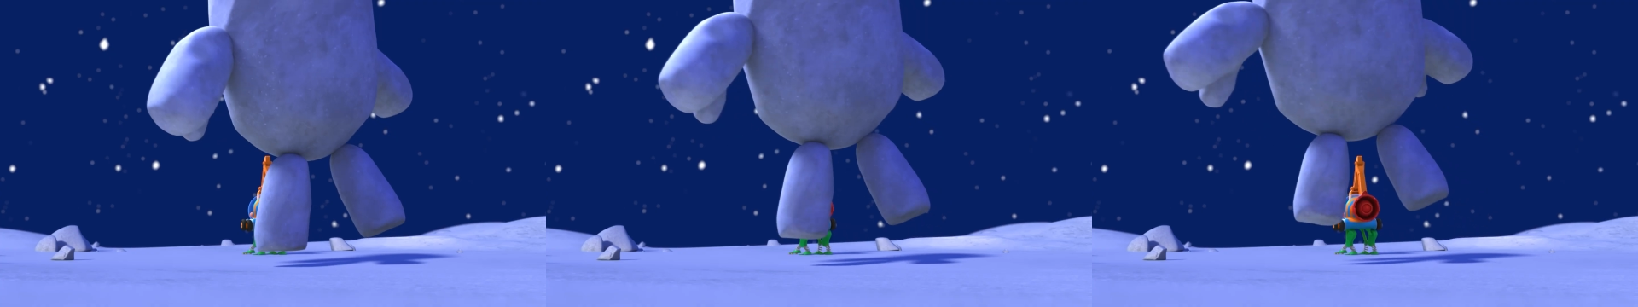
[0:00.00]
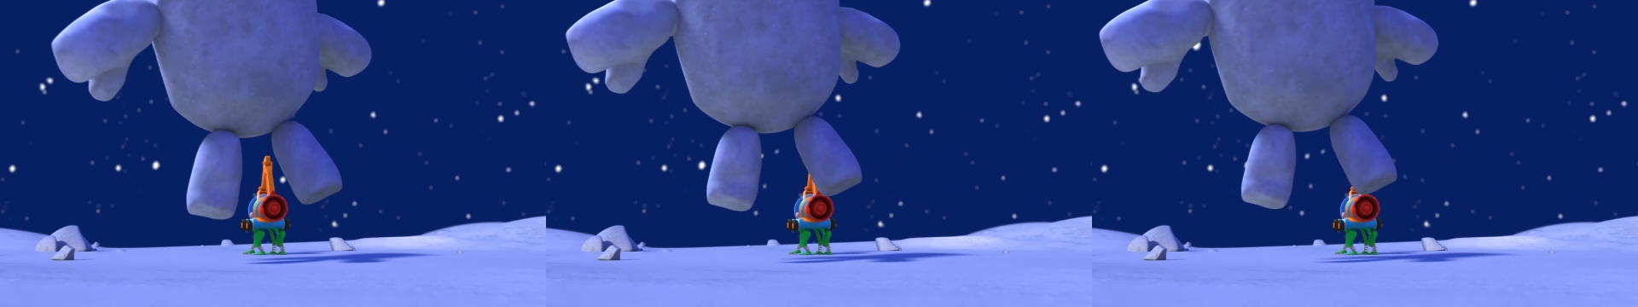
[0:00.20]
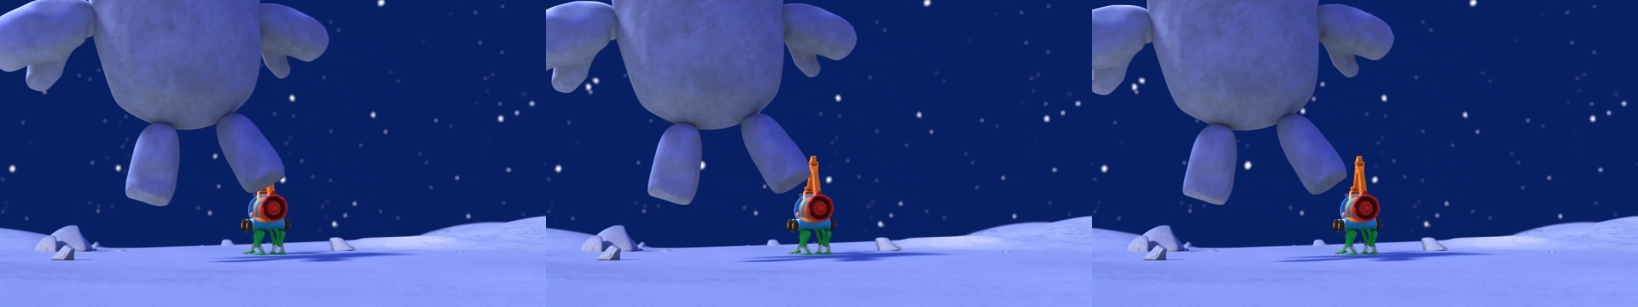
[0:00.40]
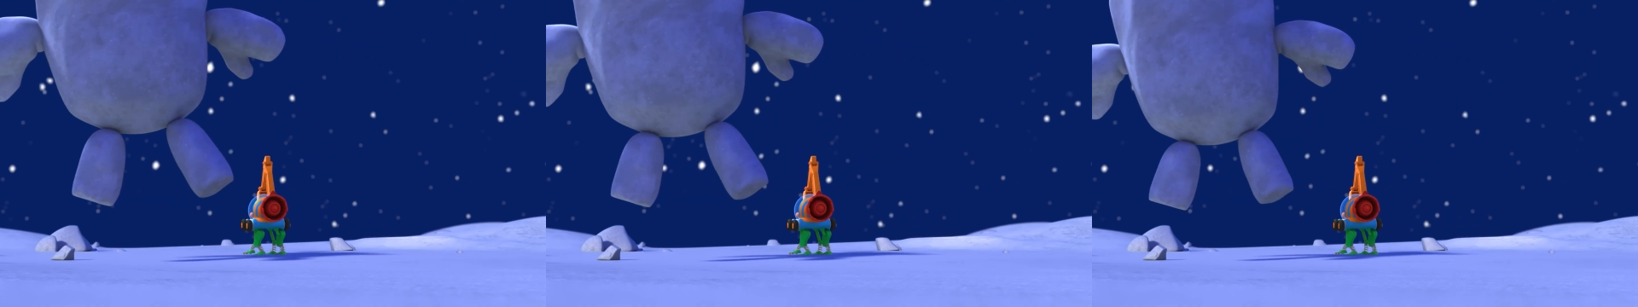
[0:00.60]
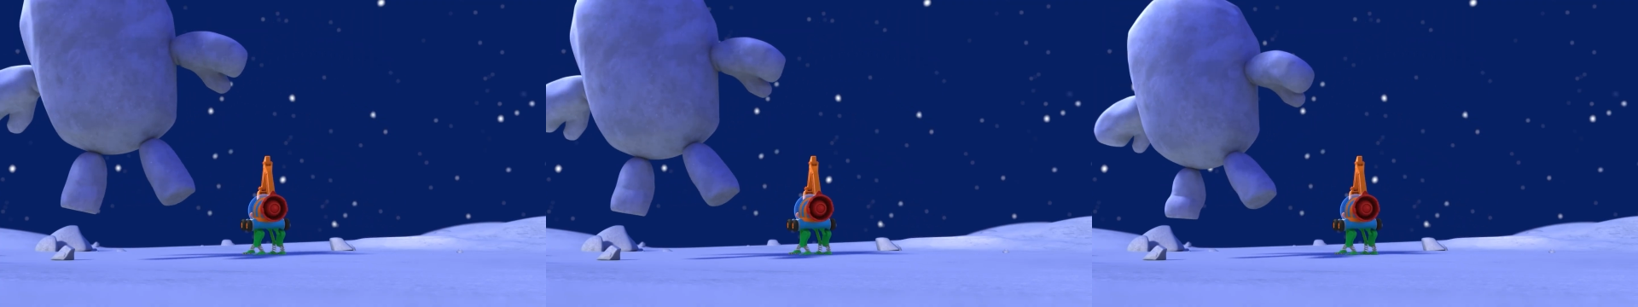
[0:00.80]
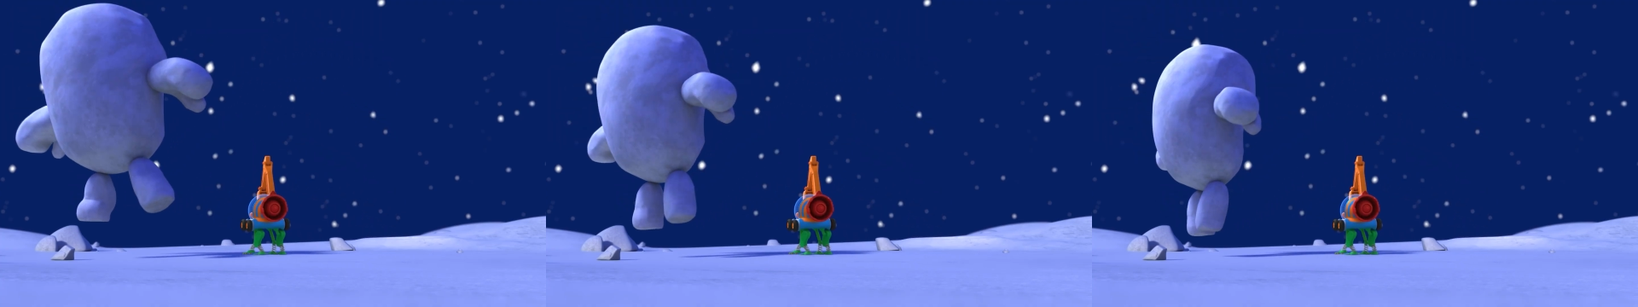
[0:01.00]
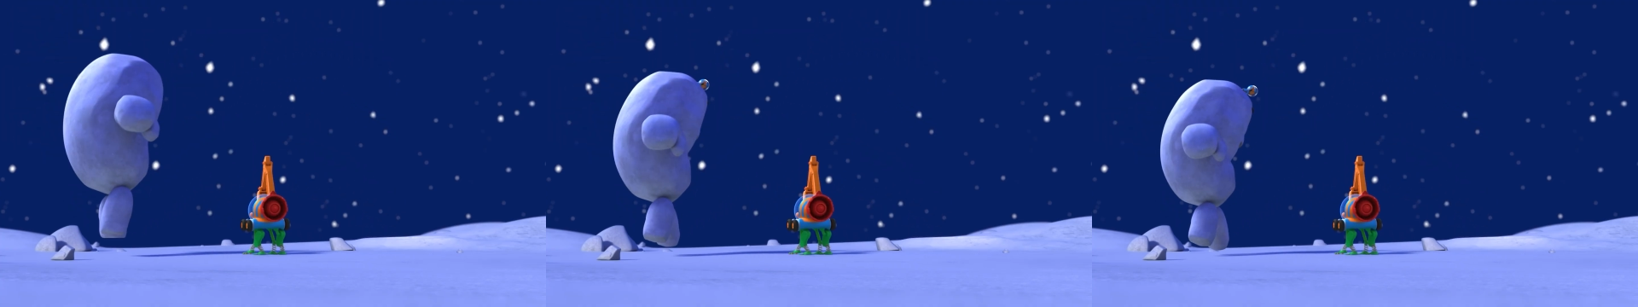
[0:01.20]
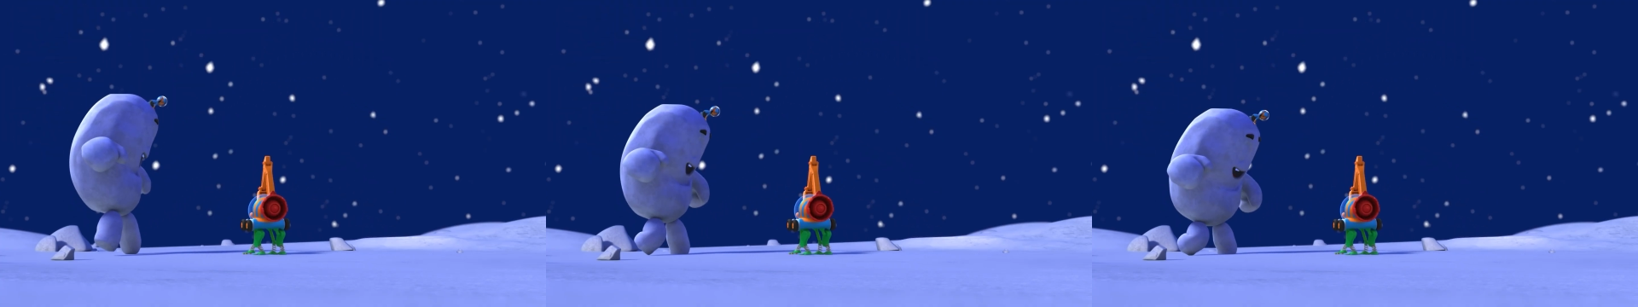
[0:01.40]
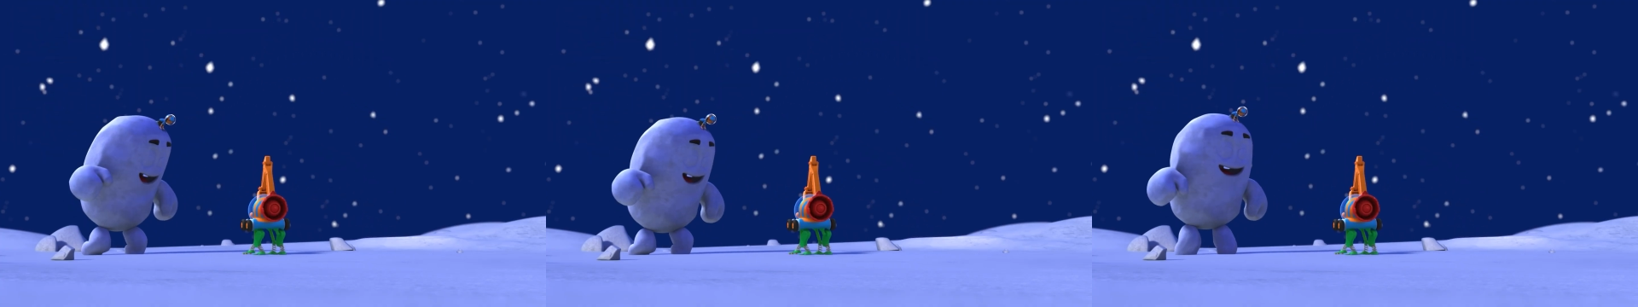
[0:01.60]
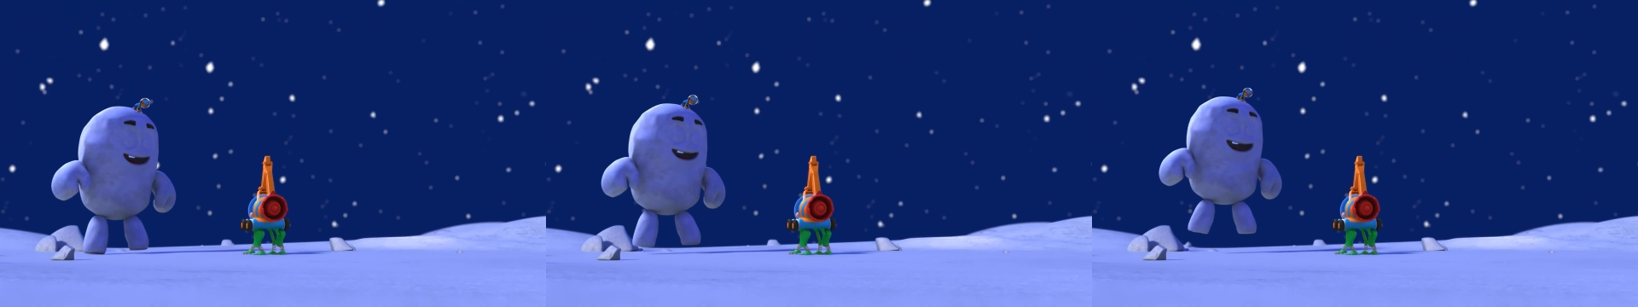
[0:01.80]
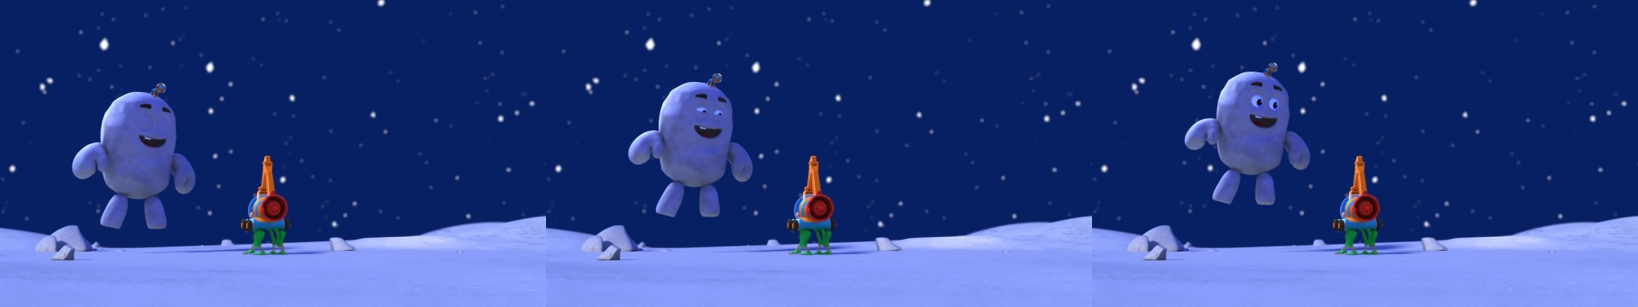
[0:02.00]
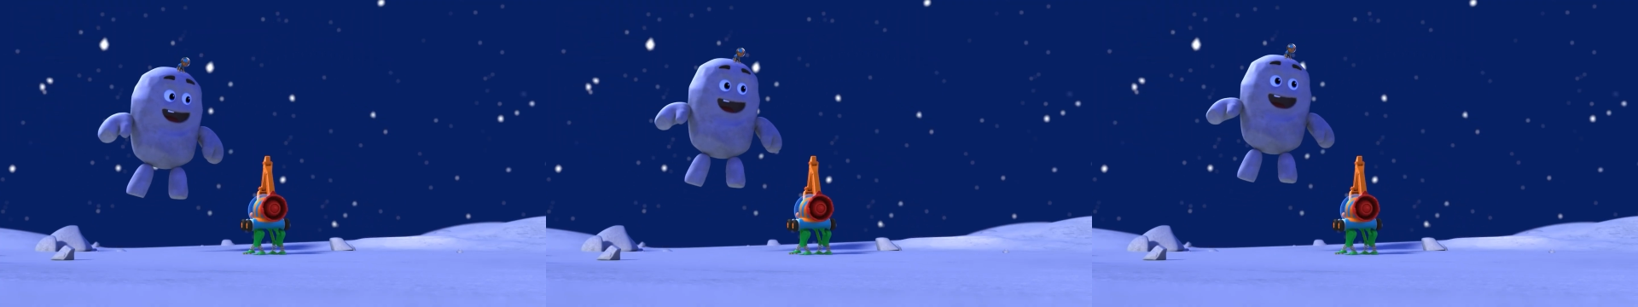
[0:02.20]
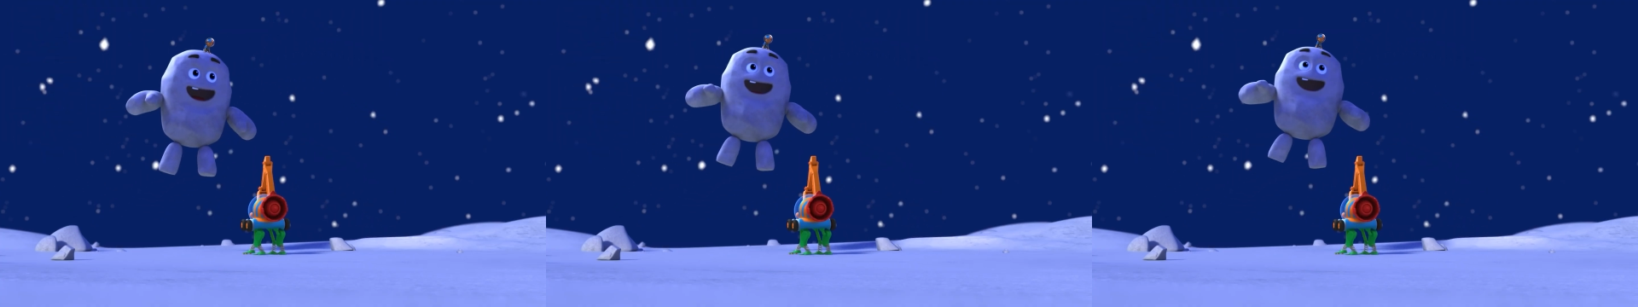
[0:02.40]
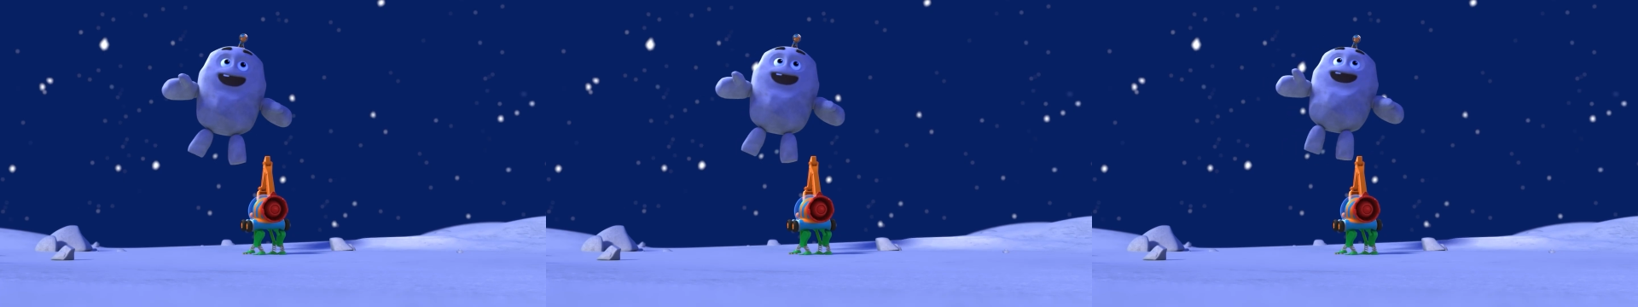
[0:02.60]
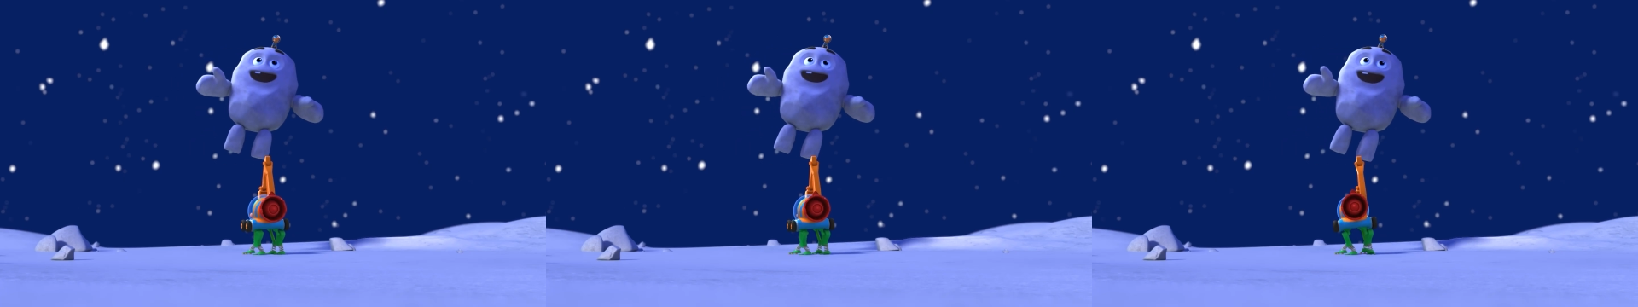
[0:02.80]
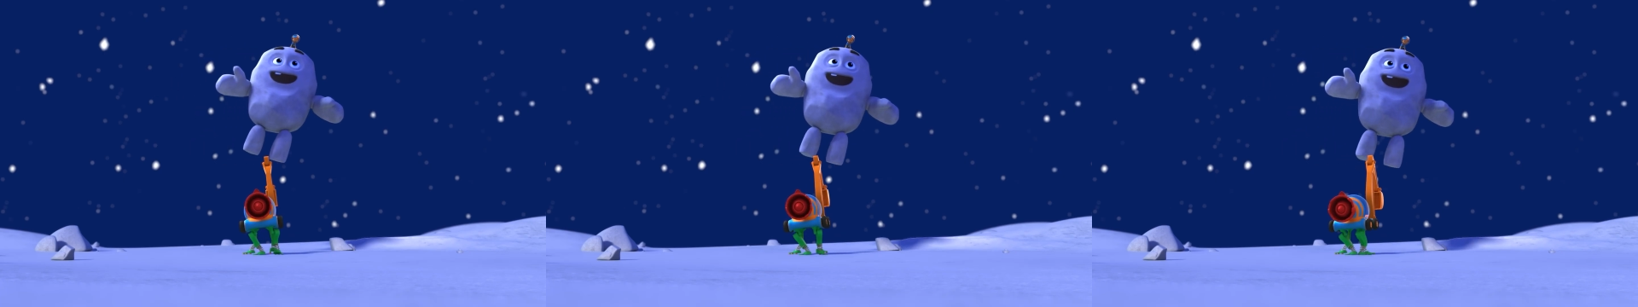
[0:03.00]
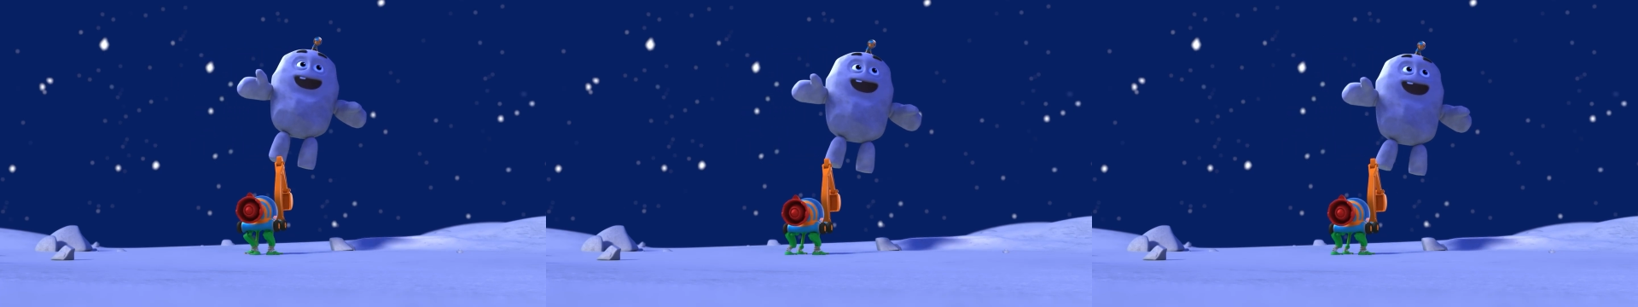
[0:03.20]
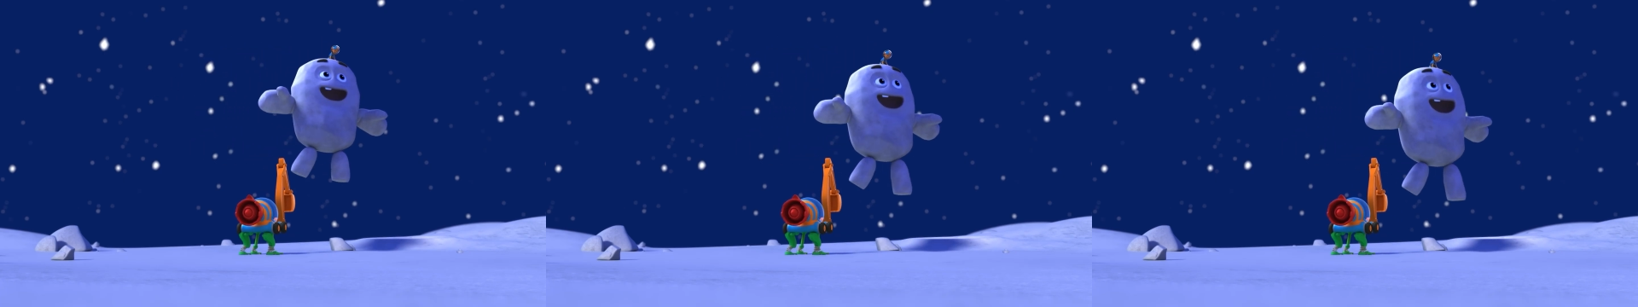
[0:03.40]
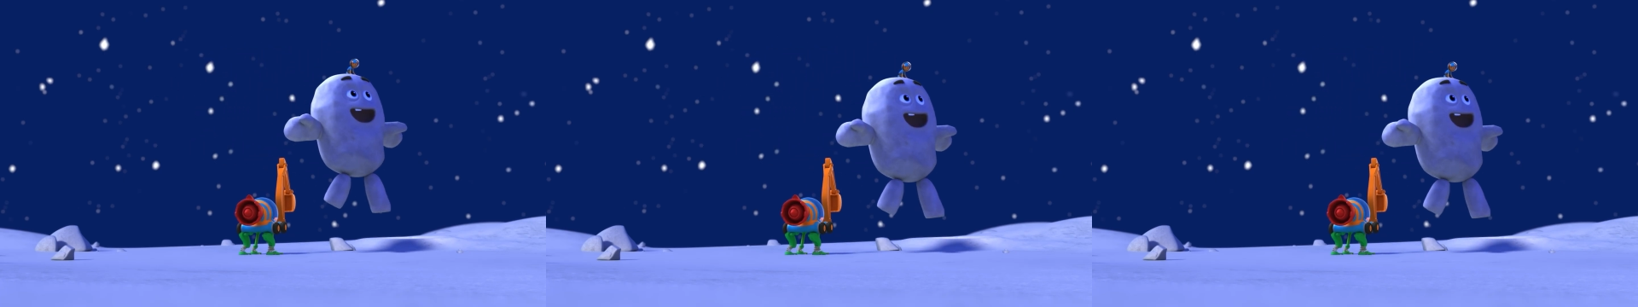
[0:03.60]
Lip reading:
(no speaker visible)